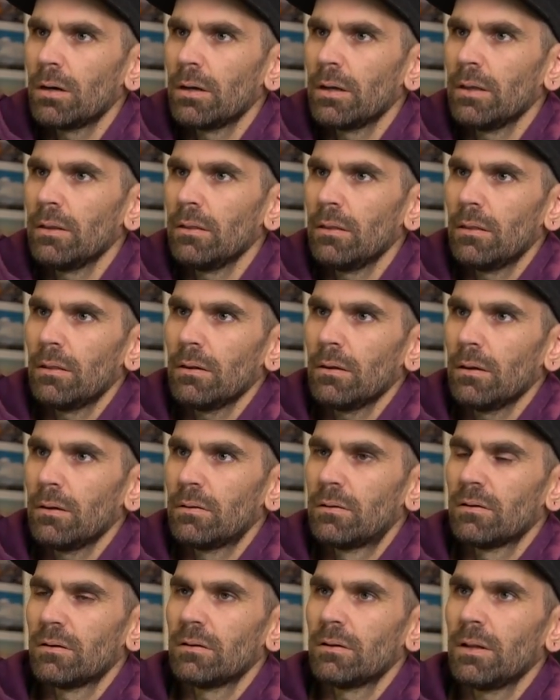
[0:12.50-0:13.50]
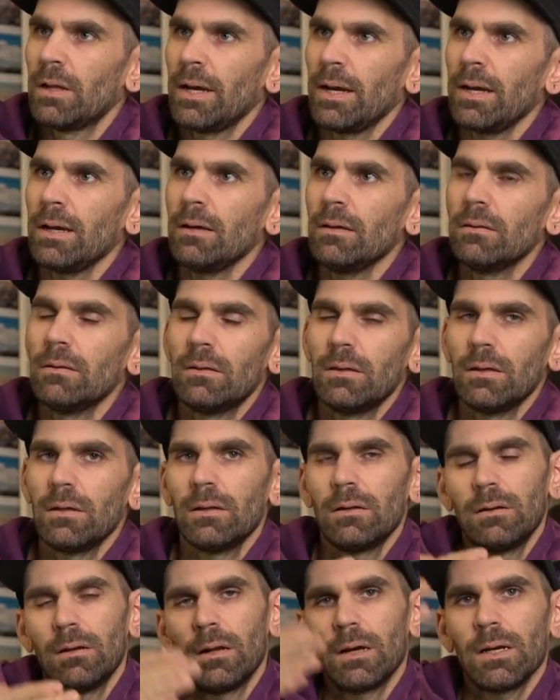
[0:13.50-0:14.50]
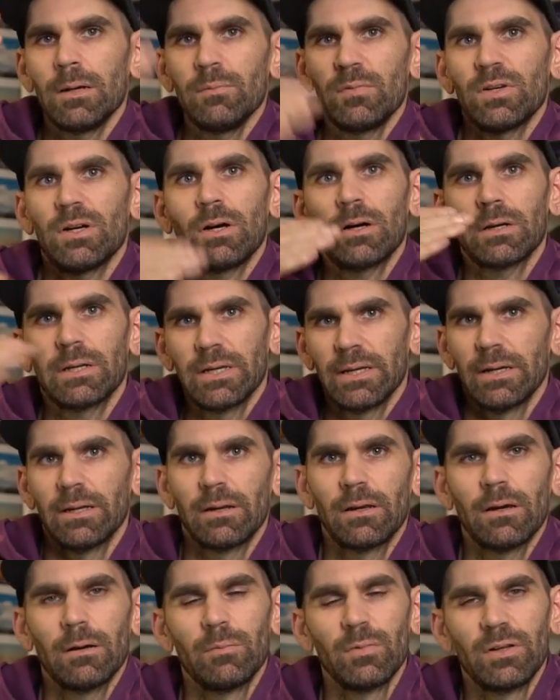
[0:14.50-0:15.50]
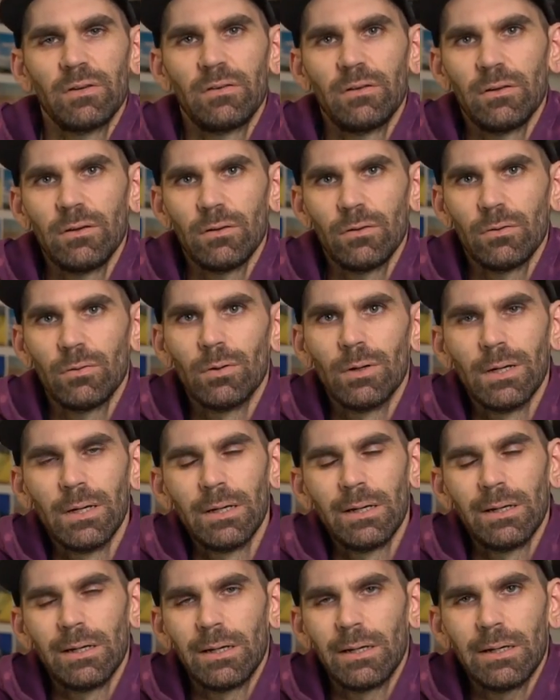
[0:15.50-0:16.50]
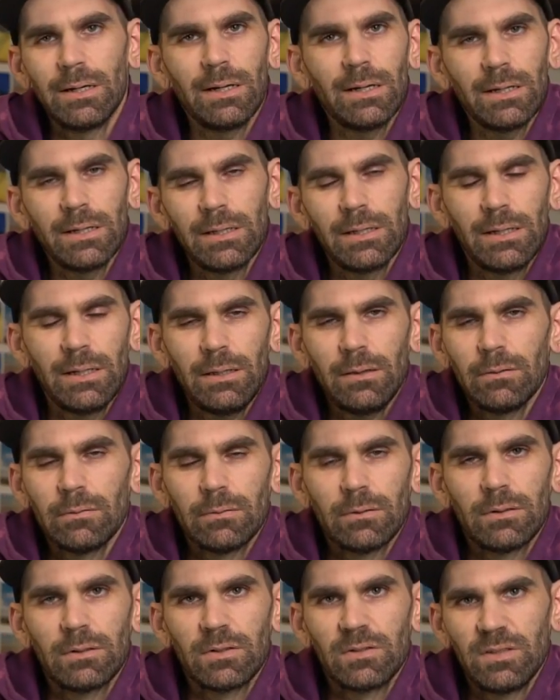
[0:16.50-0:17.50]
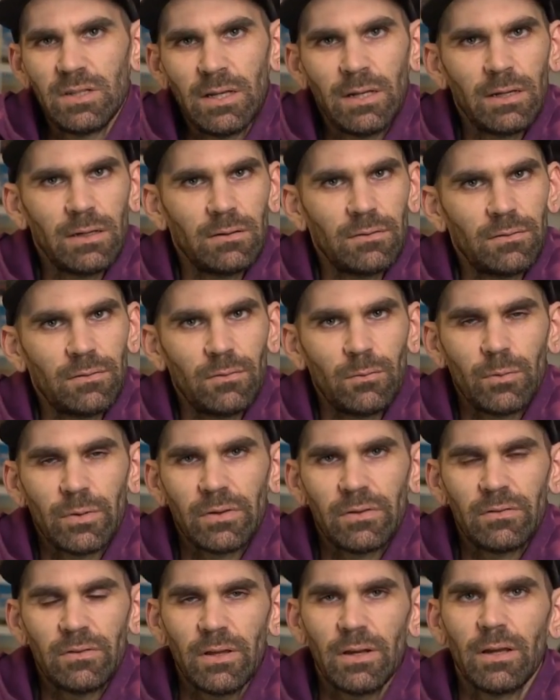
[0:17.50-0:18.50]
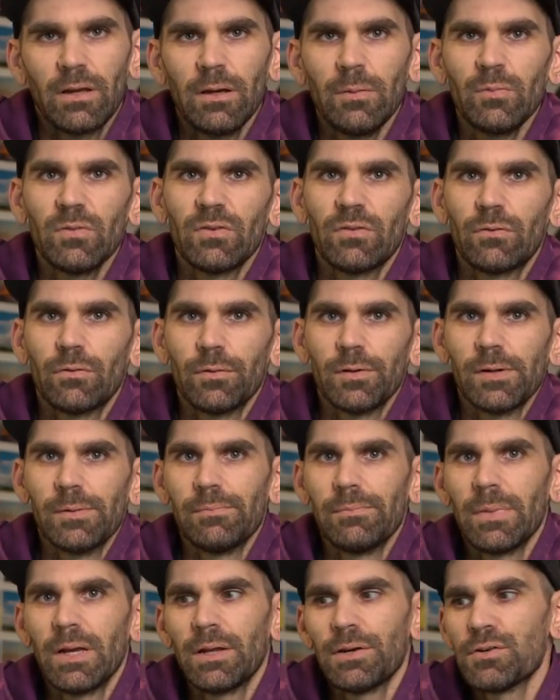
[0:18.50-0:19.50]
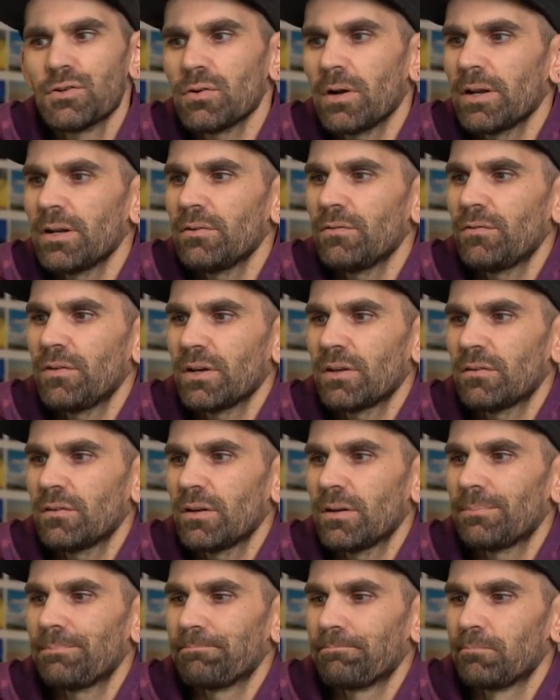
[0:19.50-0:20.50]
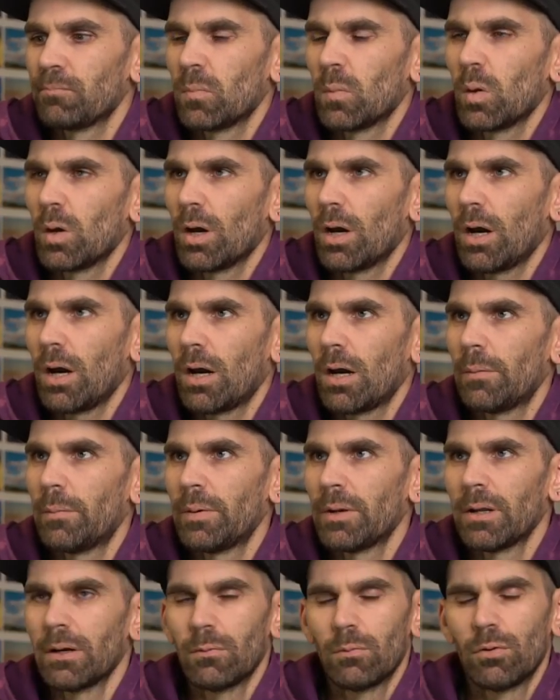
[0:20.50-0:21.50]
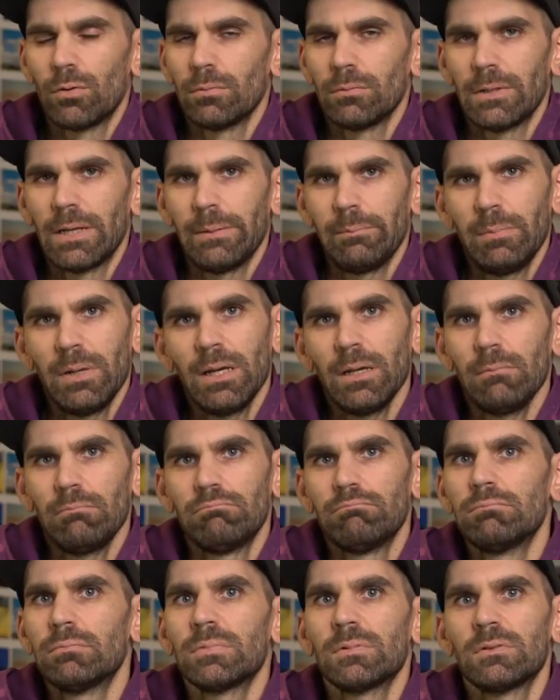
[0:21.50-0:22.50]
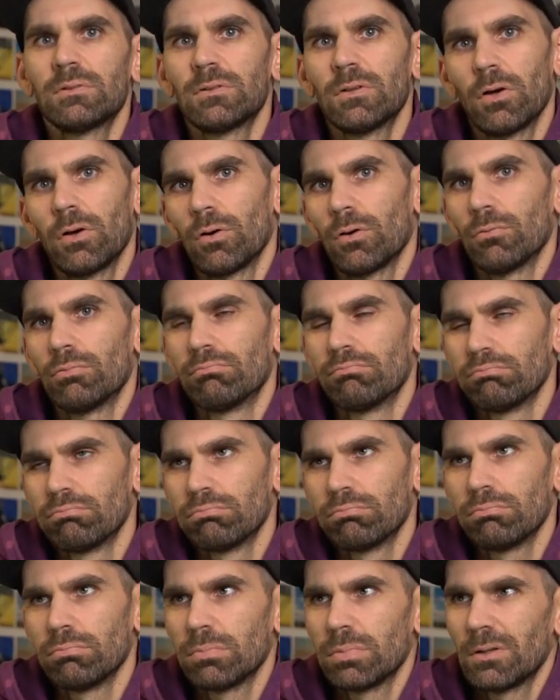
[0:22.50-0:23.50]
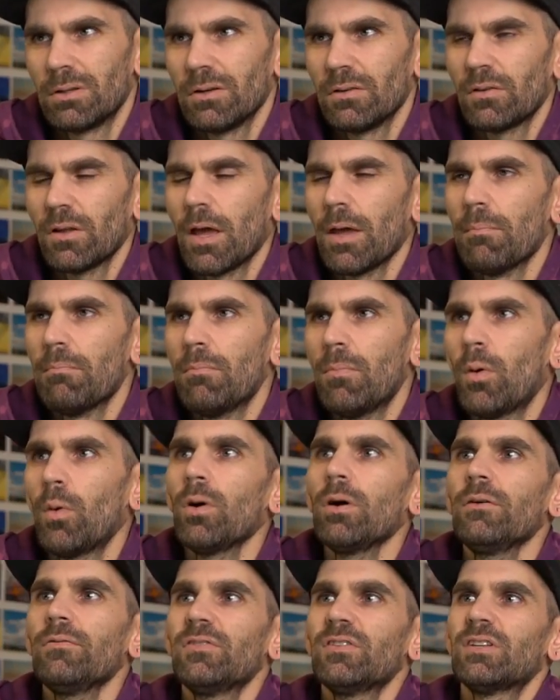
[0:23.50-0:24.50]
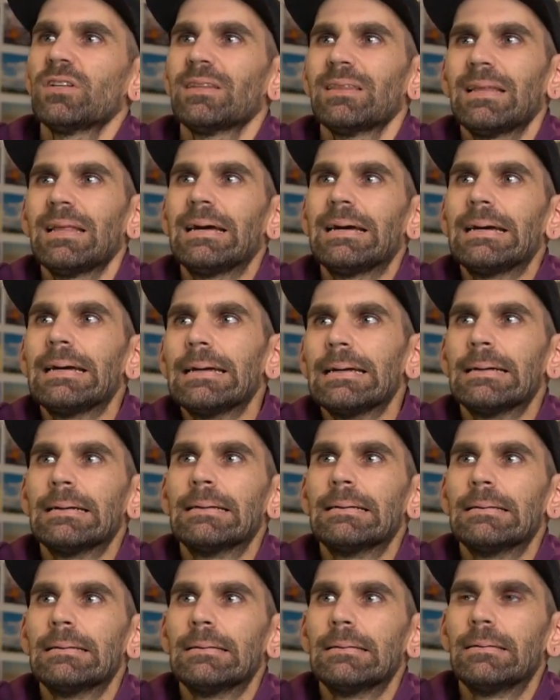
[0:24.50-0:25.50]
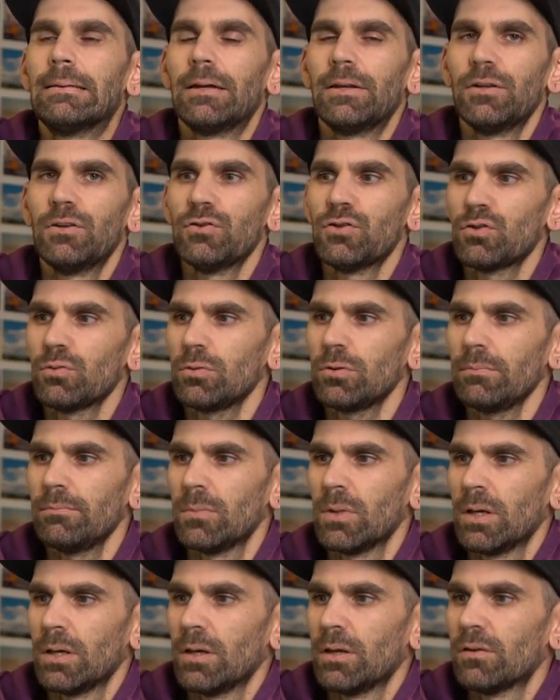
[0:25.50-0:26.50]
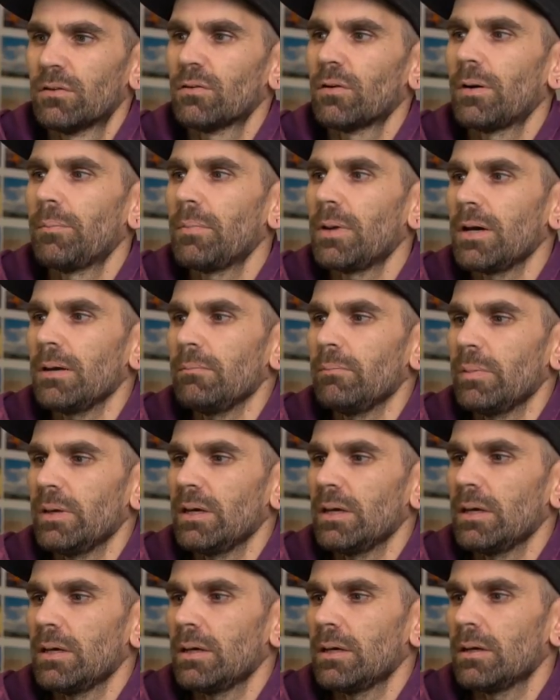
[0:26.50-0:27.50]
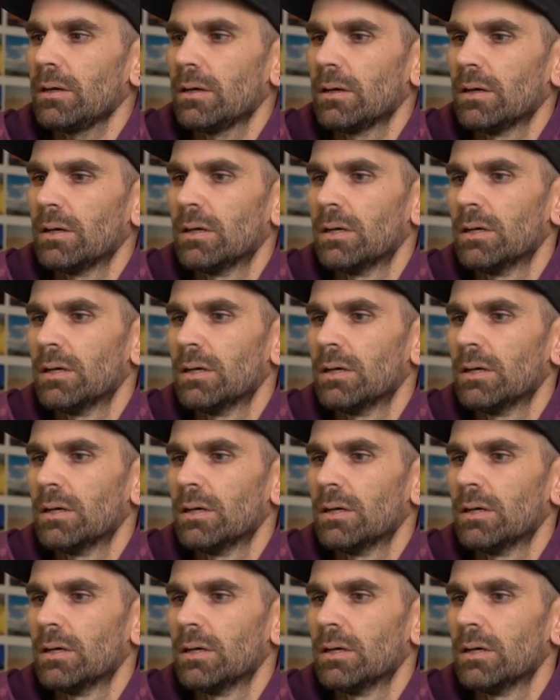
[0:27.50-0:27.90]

in the delay that I'm talking and coming to you, I hit the wrong settings when setting up the stream and tried to fix it, but it won't let me. So there's more of a delay than usual. So I might be